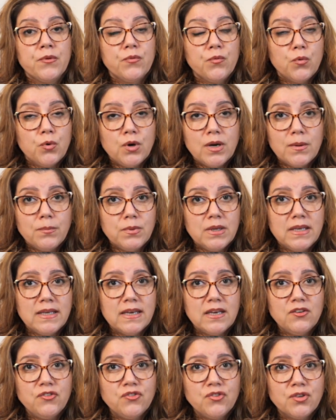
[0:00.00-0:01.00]
For
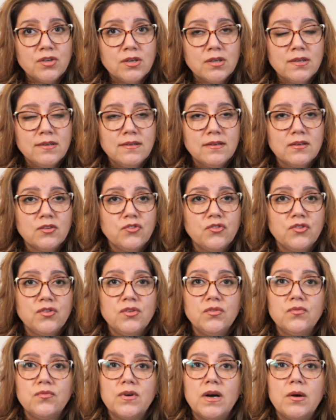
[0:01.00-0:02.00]
application architecture,
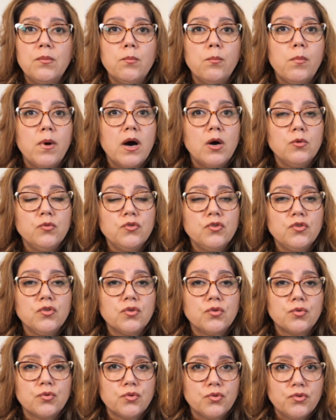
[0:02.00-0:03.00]
define bounded
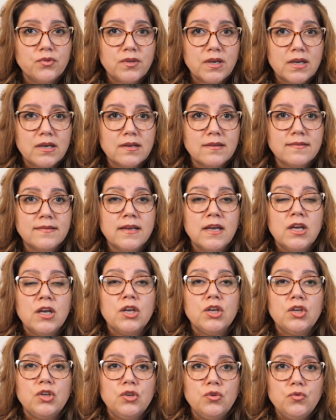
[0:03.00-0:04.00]
context
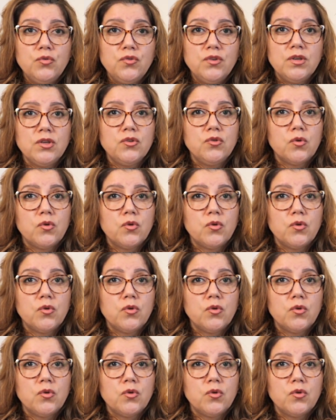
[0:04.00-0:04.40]
using